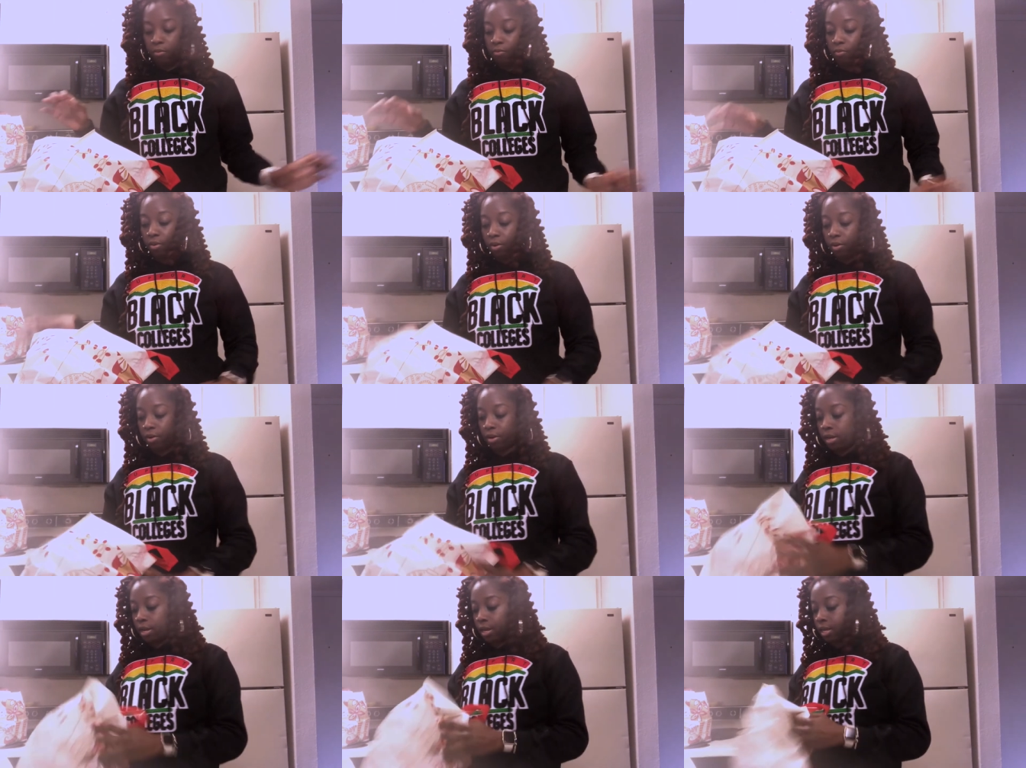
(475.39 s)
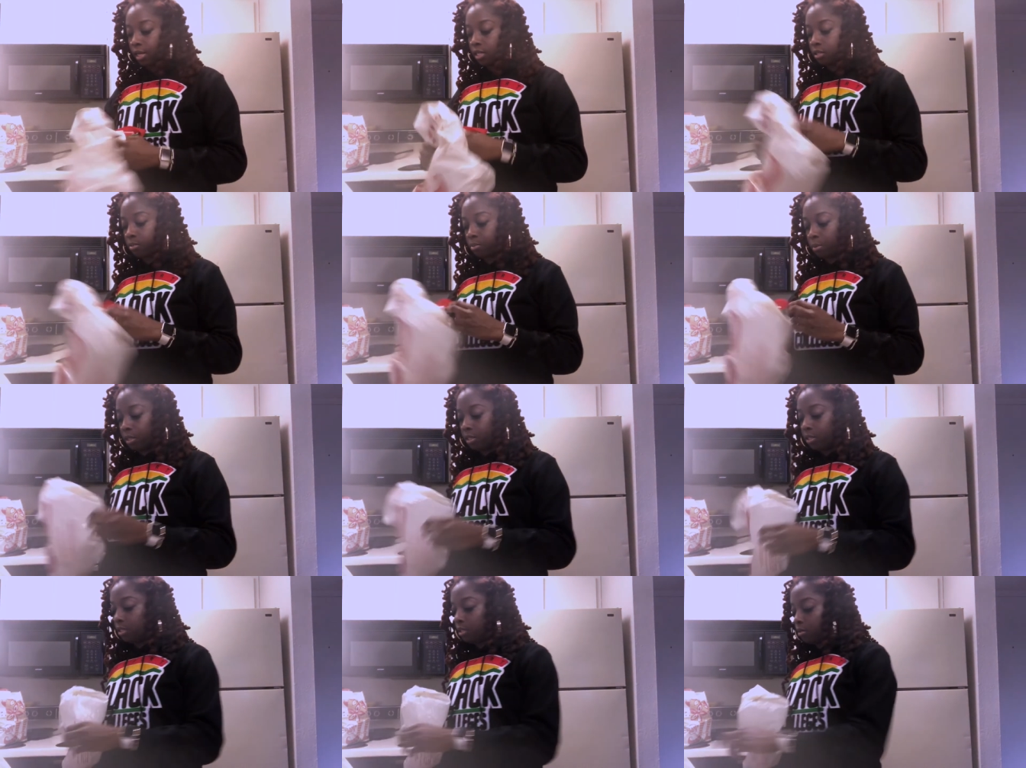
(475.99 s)
very
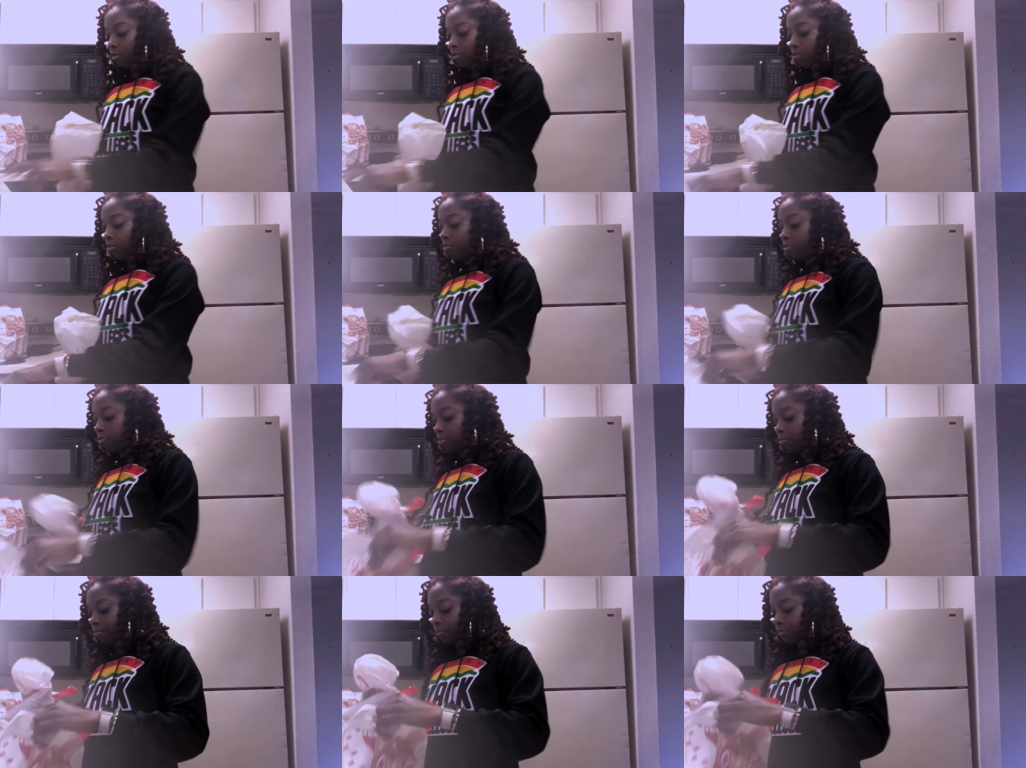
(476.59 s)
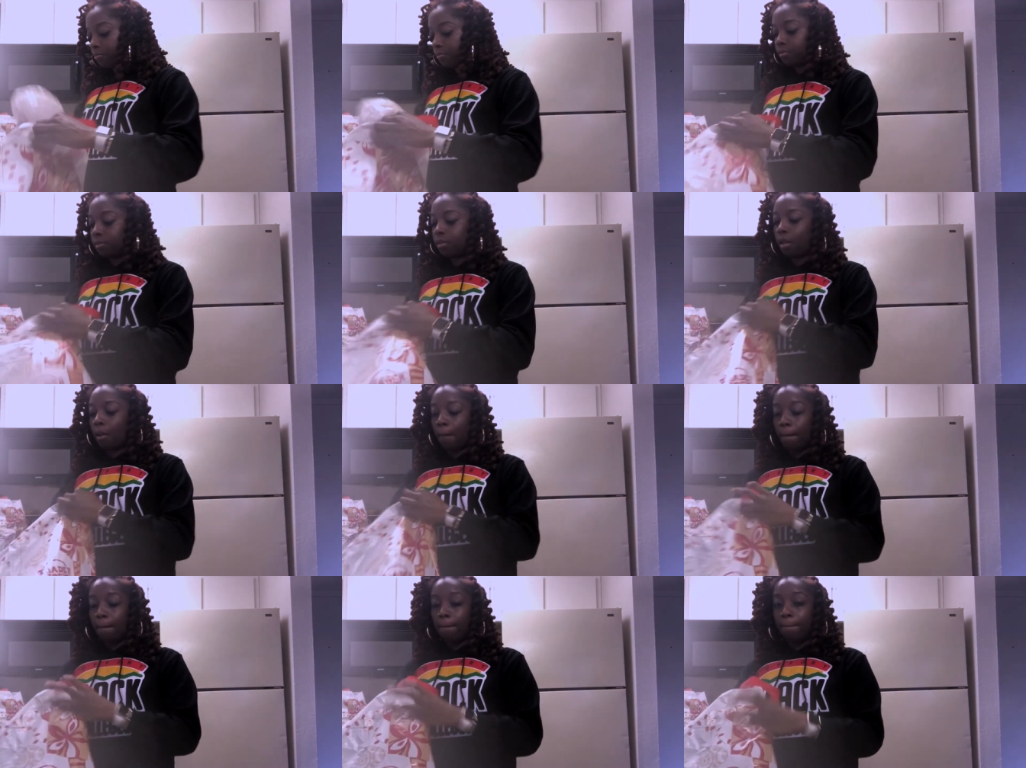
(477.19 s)
expensive,
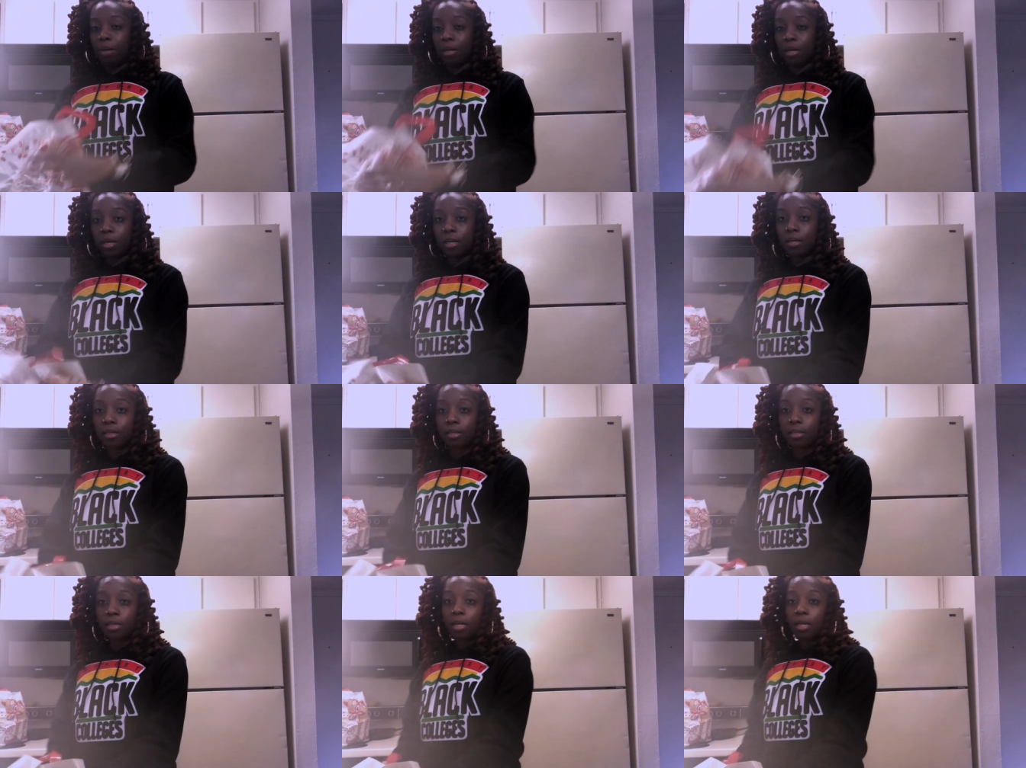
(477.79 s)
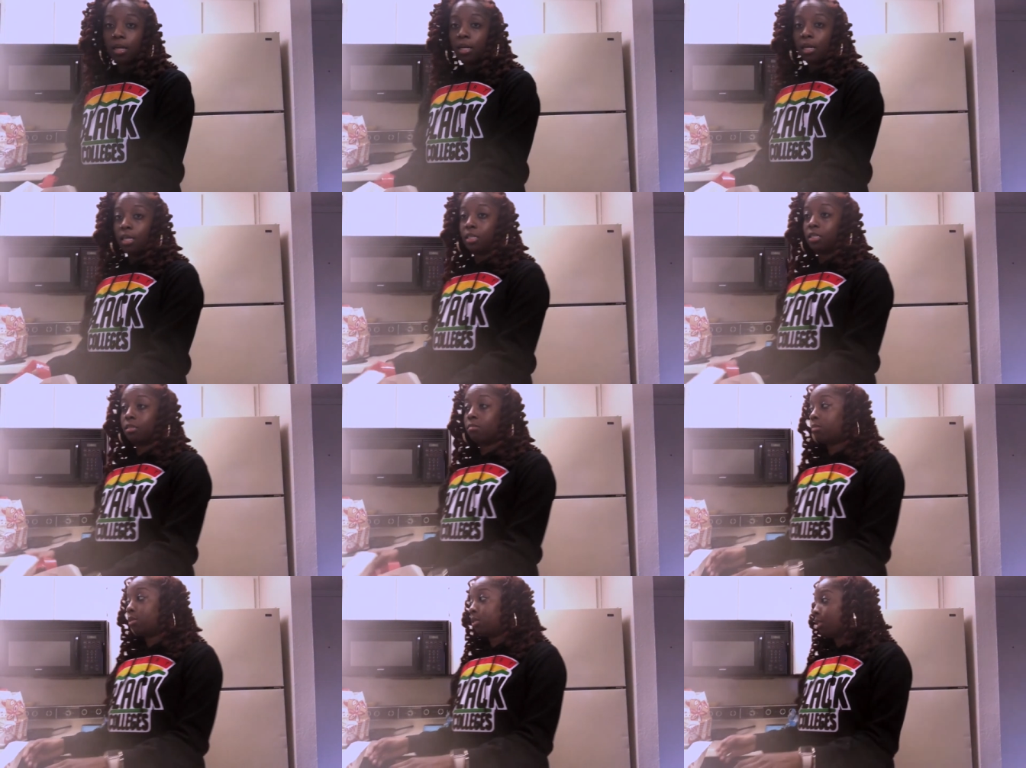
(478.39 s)
but it's
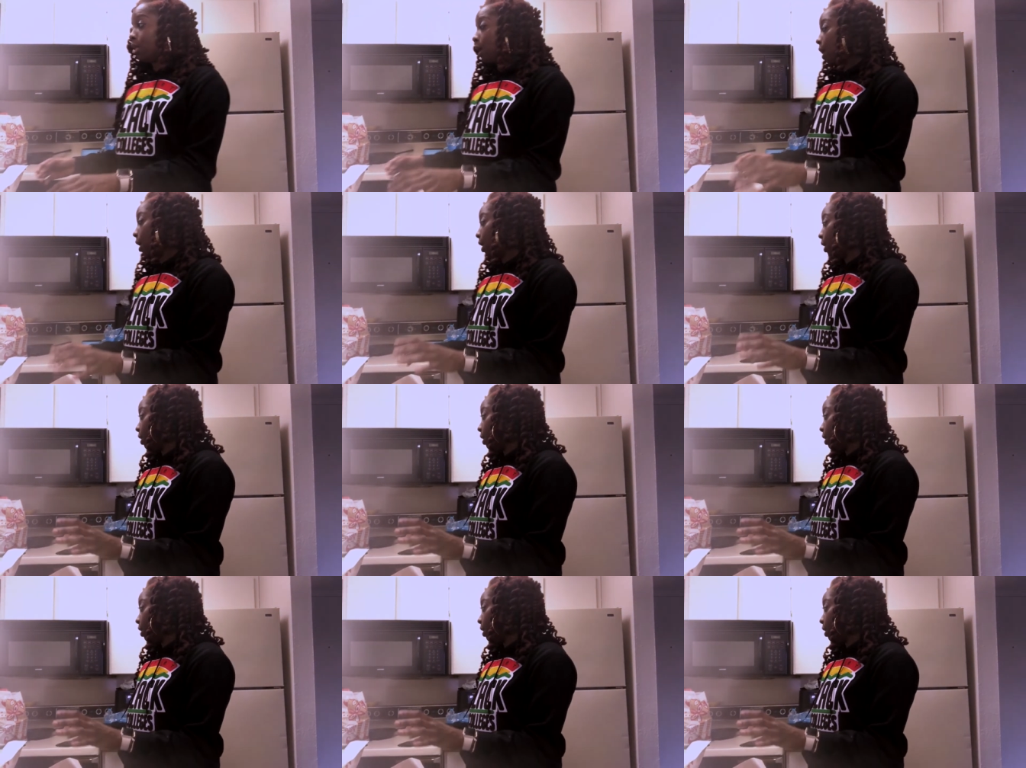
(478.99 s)
something that I